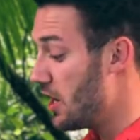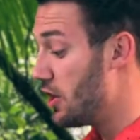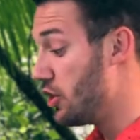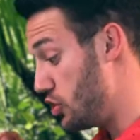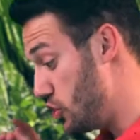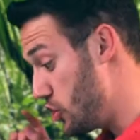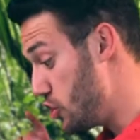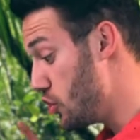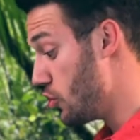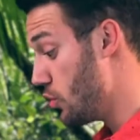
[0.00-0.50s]

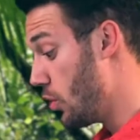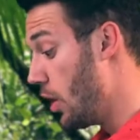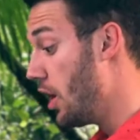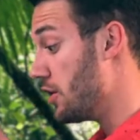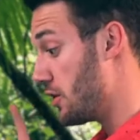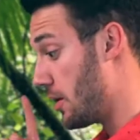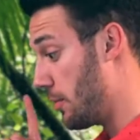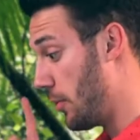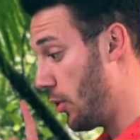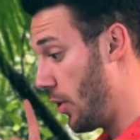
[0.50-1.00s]
You,
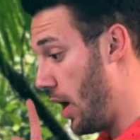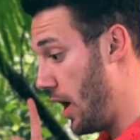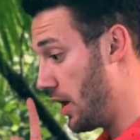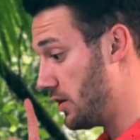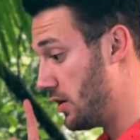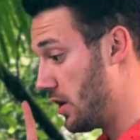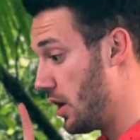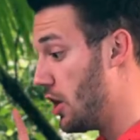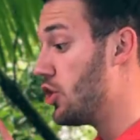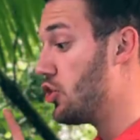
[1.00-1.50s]
number
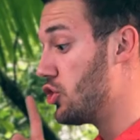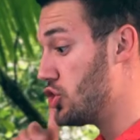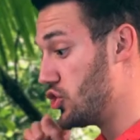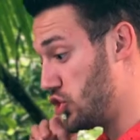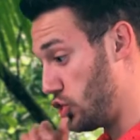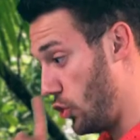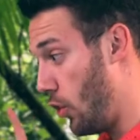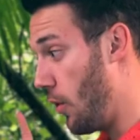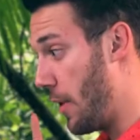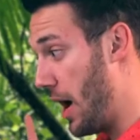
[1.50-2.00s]
one,
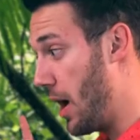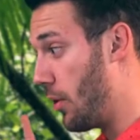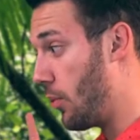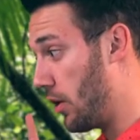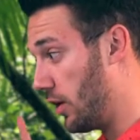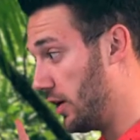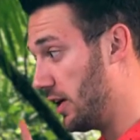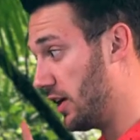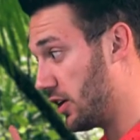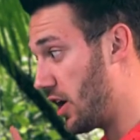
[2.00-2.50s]
stole my
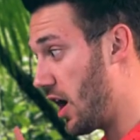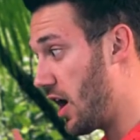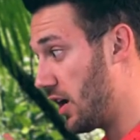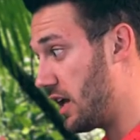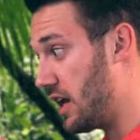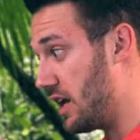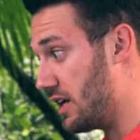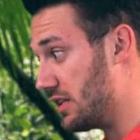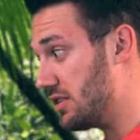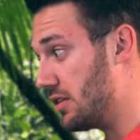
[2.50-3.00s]
wallet and car
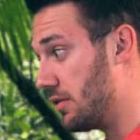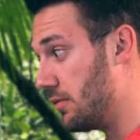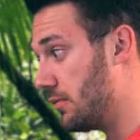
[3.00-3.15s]
keys.